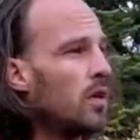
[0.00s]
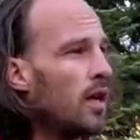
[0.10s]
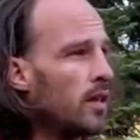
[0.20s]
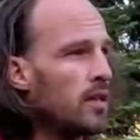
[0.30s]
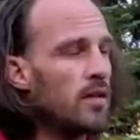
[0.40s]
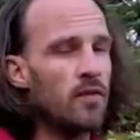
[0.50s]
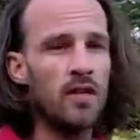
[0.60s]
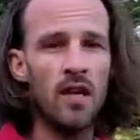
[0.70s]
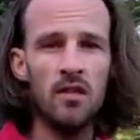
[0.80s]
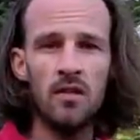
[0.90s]
And the
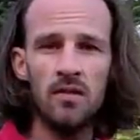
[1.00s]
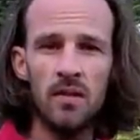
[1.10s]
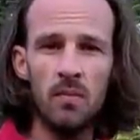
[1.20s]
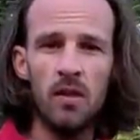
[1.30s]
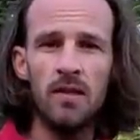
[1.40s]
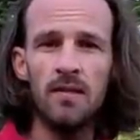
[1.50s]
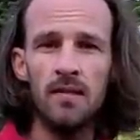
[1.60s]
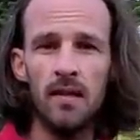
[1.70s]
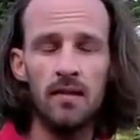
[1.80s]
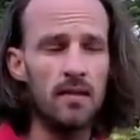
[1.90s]
invitation is simply to
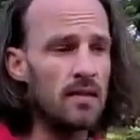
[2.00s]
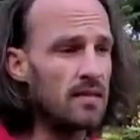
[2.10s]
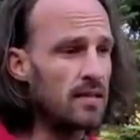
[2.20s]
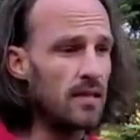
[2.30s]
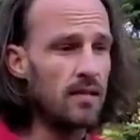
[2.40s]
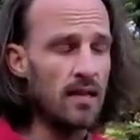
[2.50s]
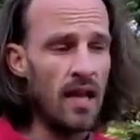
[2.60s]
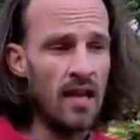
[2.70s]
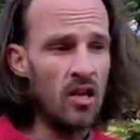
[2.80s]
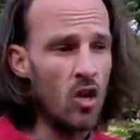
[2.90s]
sit
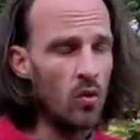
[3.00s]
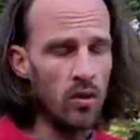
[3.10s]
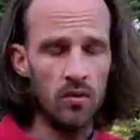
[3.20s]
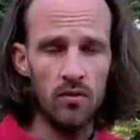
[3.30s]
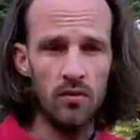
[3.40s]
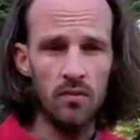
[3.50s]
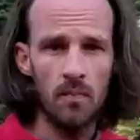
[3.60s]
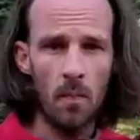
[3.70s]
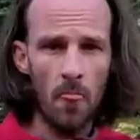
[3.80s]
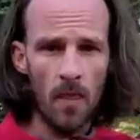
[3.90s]
and notice.
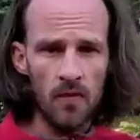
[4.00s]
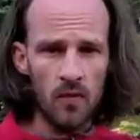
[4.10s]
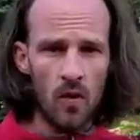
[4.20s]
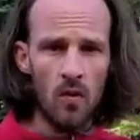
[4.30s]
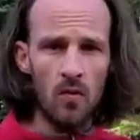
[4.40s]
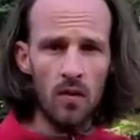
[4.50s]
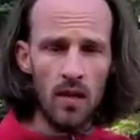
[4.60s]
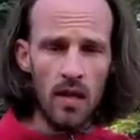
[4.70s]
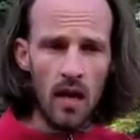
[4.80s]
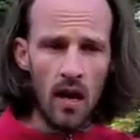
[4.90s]
So
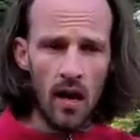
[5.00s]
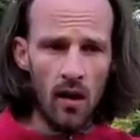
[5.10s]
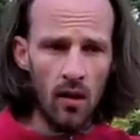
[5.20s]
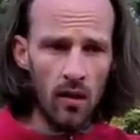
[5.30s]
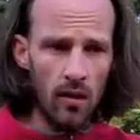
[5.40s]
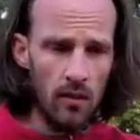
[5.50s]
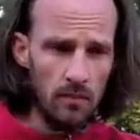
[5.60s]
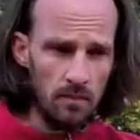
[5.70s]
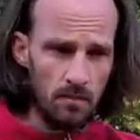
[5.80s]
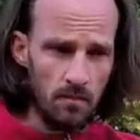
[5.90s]
I'll
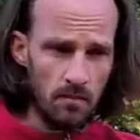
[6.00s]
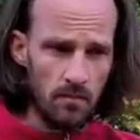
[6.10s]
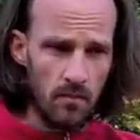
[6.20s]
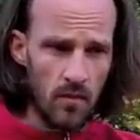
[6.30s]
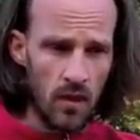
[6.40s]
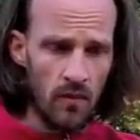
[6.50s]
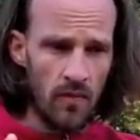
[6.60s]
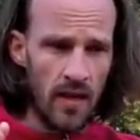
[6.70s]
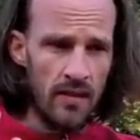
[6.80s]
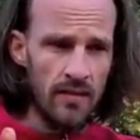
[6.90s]

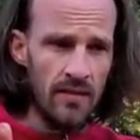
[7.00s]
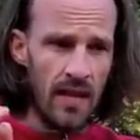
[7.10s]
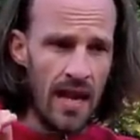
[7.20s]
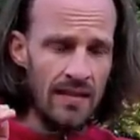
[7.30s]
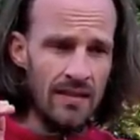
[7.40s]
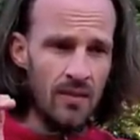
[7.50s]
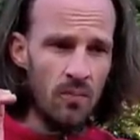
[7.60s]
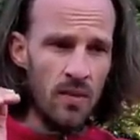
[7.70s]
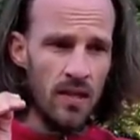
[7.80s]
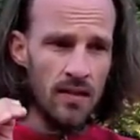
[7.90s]
invite this last little
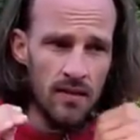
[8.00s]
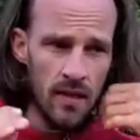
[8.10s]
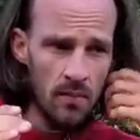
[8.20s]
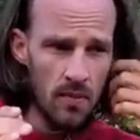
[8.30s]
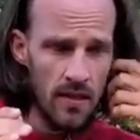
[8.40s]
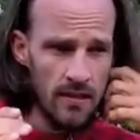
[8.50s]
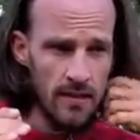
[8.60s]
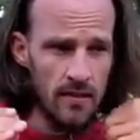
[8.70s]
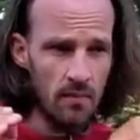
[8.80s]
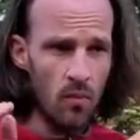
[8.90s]
piece in because
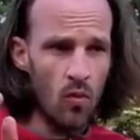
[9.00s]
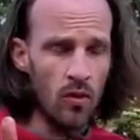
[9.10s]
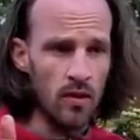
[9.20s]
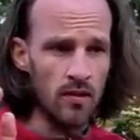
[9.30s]
it's important.